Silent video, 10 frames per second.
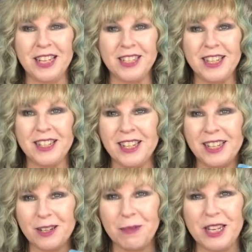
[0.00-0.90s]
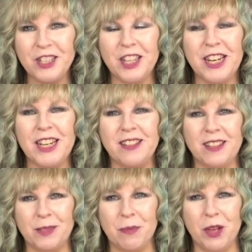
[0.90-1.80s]
She's a little bit cheeky,
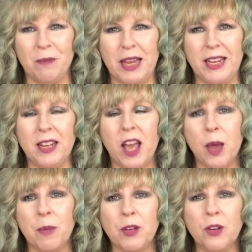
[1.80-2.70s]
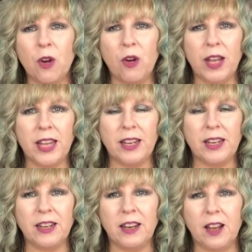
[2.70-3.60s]
this mermaid, but not
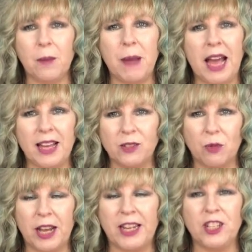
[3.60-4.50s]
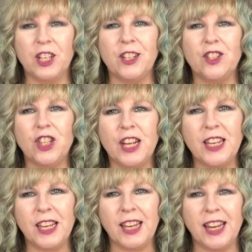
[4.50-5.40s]
in a bad way. She's
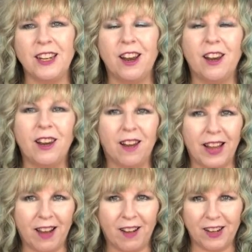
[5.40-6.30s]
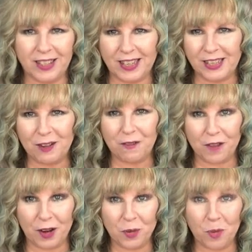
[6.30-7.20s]
cheeky in a light-hearted,
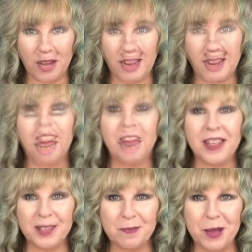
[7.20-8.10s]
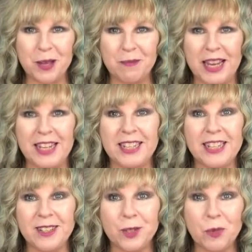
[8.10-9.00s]
fun way. This mermaid
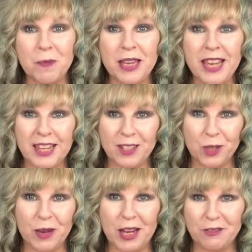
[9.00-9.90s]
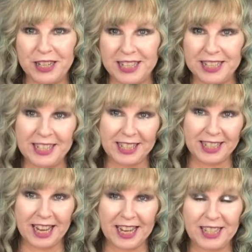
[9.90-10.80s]
is swimming into our reading
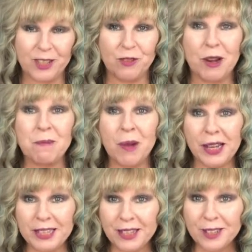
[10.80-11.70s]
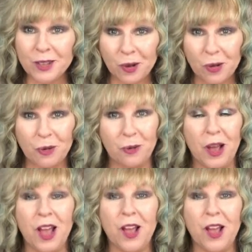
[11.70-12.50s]
today to remind us all